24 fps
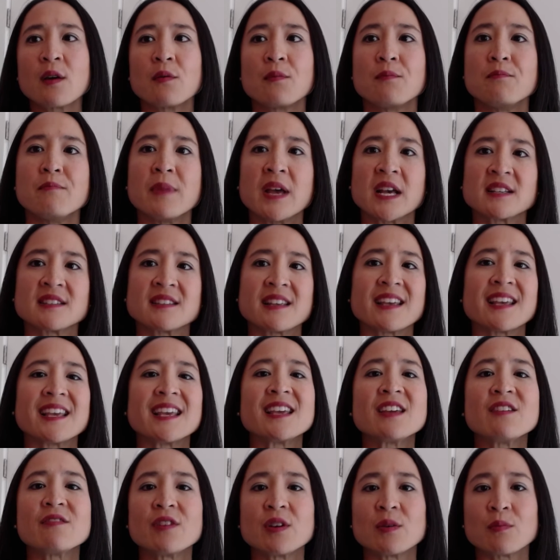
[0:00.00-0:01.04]
makes it
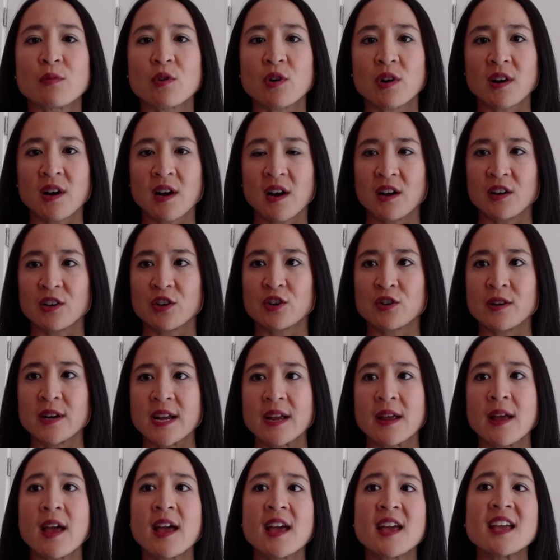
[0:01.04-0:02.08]
even more
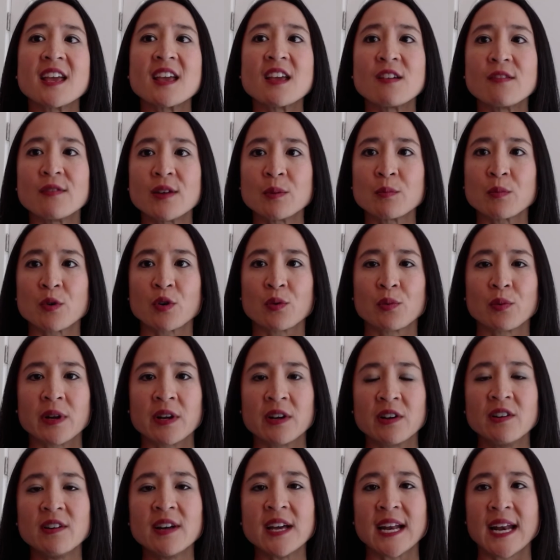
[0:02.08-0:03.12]
concrete, even more
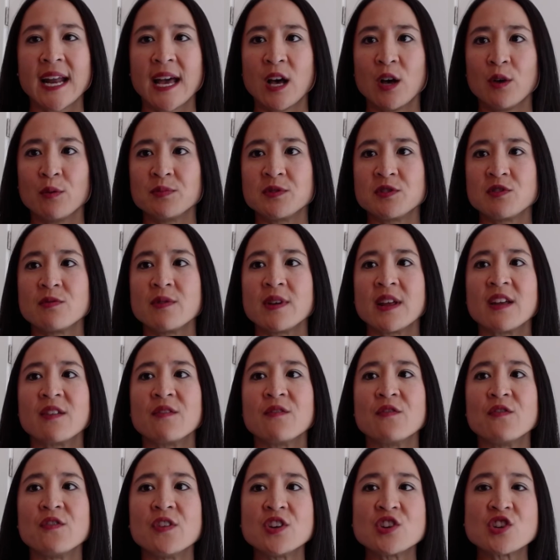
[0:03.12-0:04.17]
real, and helps you
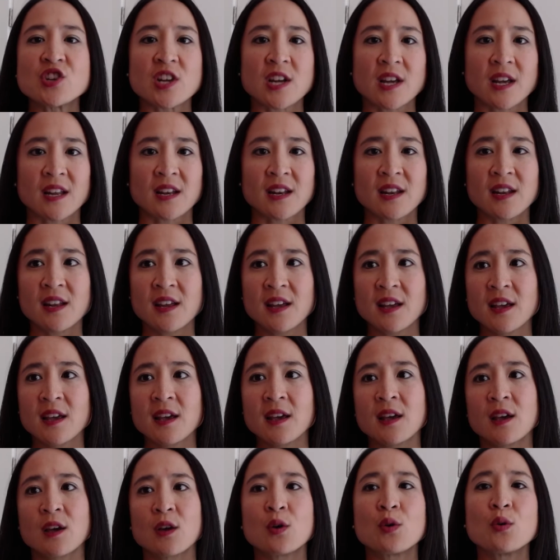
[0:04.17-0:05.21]
envision
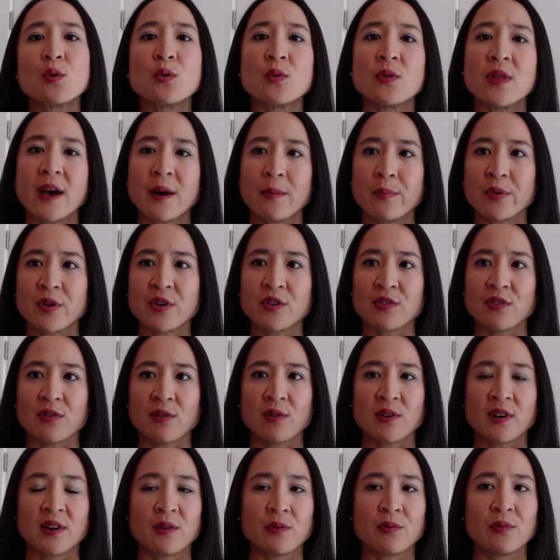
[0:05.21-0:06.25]
who that
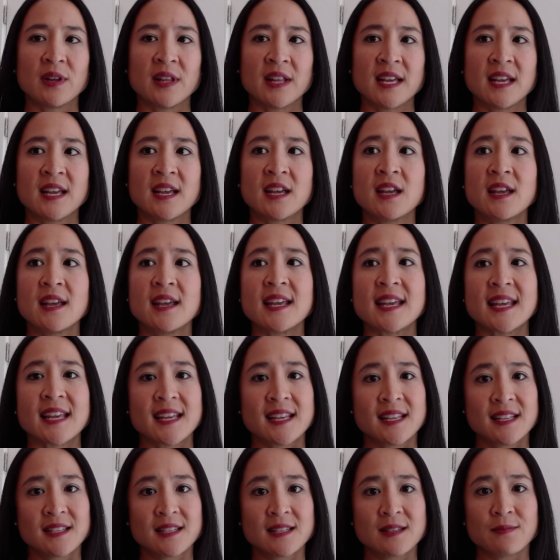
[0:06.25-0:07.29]
persona really
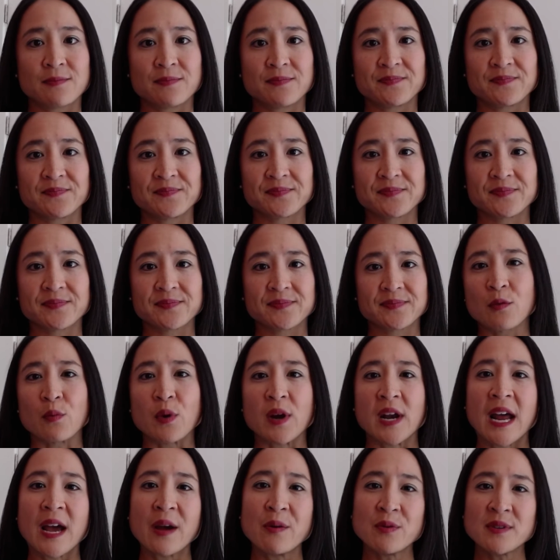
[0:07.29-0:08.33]
is.
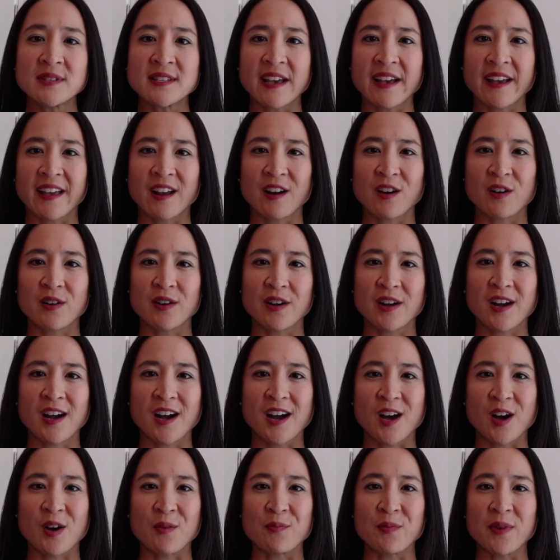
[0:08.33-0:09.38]
When I was at
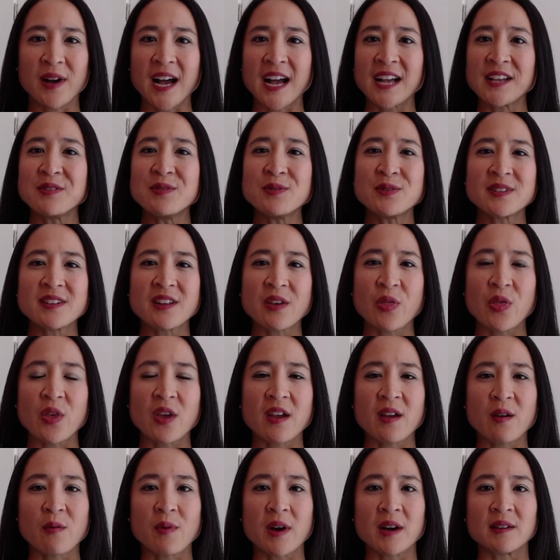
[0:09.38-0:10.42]
care.com, I used to
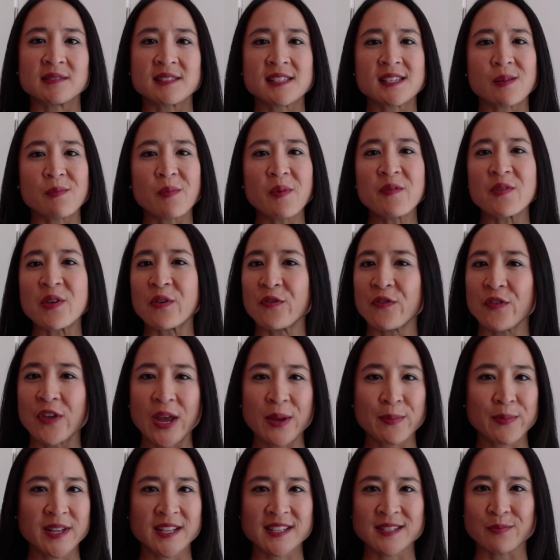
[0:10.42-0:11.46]
think about some of the
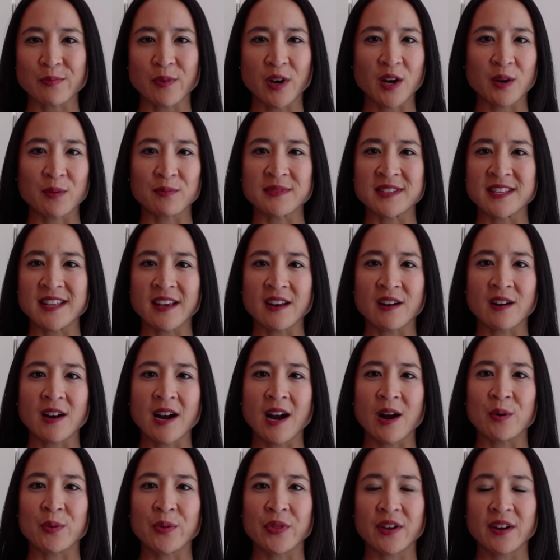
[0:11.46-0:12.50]
famous moms that are
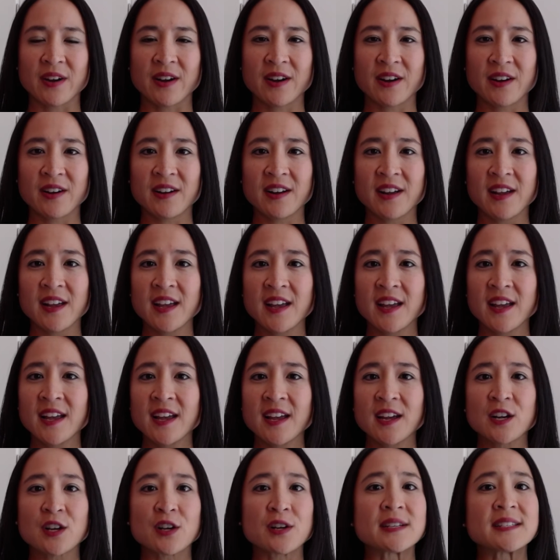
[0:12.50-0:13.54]
out there
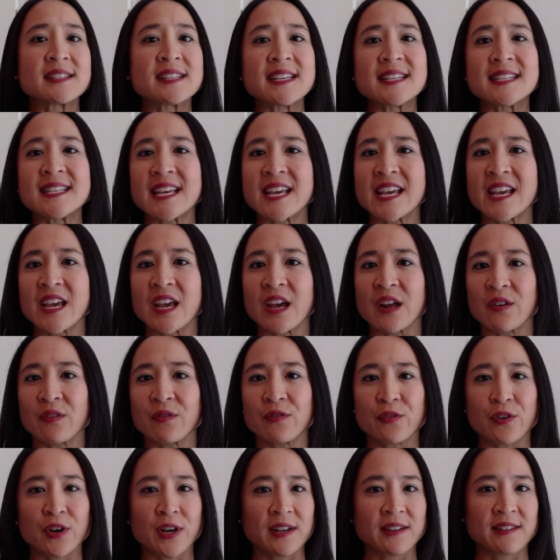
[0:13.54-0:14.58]
Chrissy Teigen,
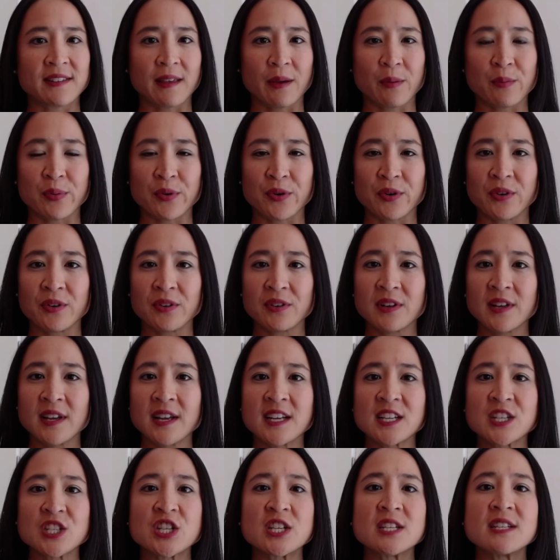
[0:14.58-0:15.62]
for example,
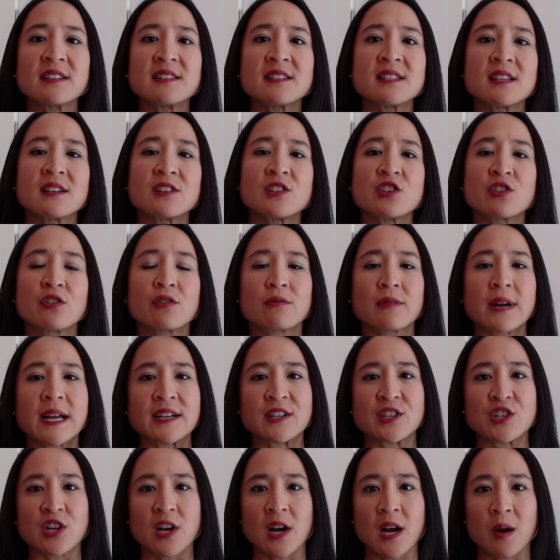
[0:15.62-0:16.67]
she does such a
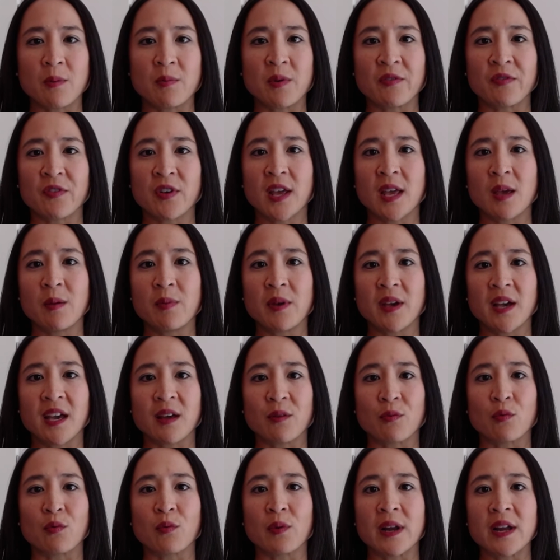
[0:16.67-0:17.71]
great job of keeping
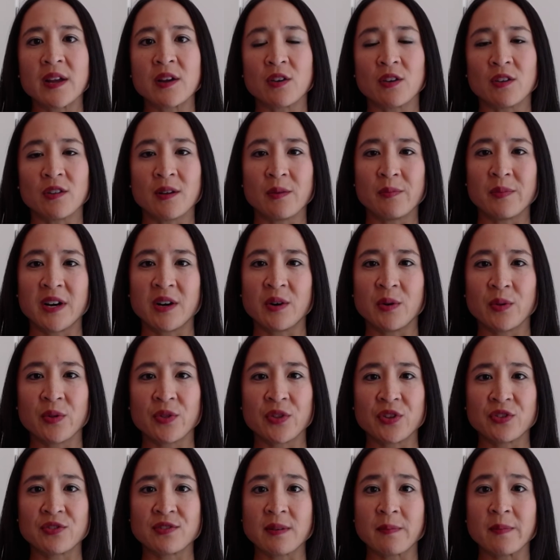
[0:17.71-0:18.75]
it real
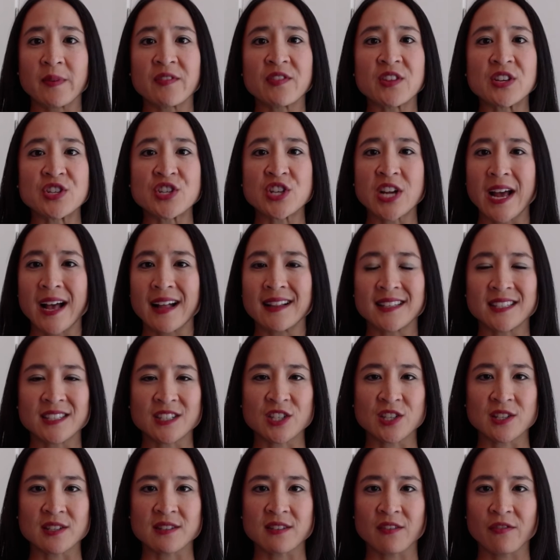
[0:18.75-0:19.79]
about some of the
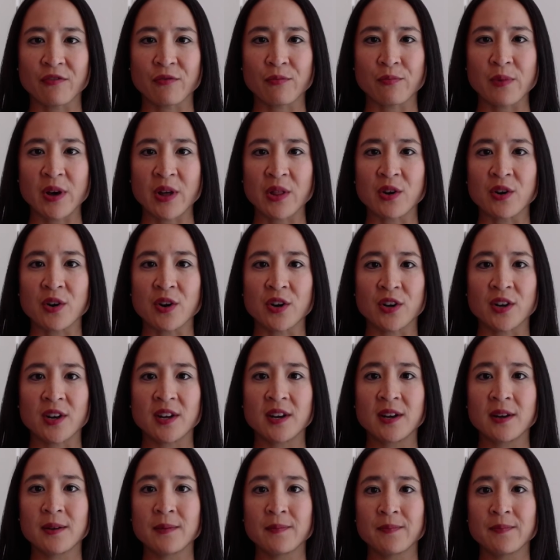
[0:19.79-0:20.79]
challenges of motherhood.